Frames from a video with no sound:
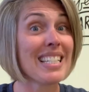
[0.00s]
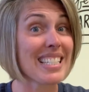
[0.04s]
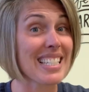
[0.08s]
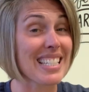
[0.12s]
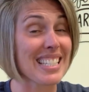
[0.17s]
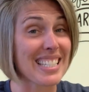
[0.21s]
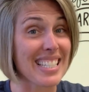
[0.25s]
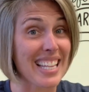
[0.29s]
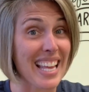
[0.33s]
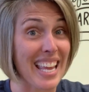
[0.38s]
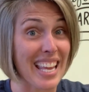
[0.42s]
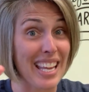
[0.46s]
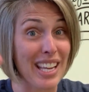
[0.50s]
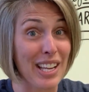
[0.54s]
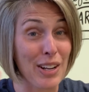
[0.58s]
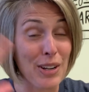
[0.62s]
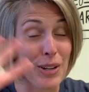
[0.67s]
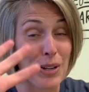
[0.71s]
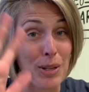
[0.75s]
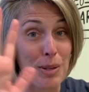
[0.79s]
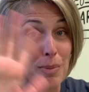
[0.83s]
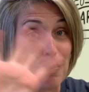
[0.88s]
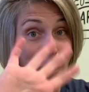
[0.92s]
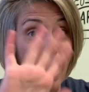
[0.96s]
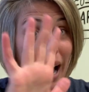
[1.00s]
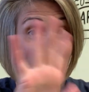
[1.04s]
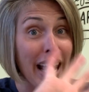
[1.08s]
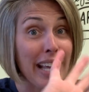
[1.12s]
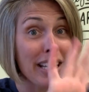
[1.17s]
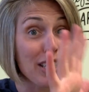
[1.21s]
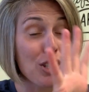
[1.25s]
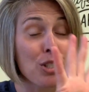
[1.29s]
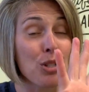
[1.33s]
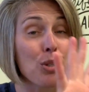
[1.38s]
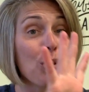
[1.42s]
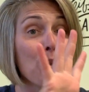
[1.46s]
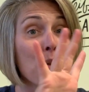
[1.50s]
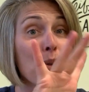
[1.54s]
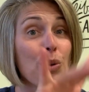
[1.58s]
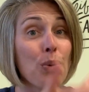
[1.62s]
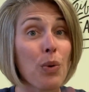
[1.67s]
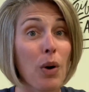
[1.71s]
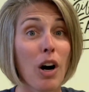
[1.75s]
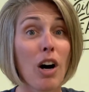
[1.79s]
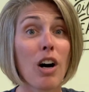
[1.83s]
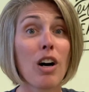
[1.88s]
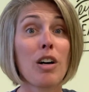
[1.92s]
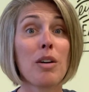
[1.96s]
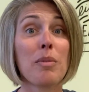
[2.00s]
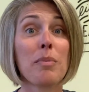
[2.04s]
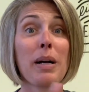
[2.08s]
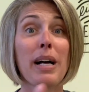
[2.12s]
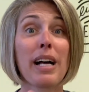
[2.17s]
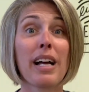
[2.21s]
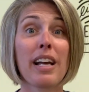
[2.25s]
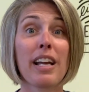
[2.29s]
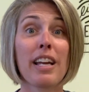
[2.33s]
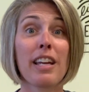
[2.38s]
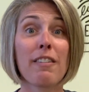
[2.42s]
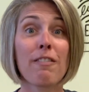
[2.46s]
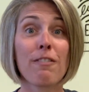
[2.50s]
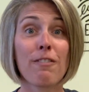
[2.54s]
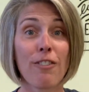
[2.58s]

to say goodbye to all my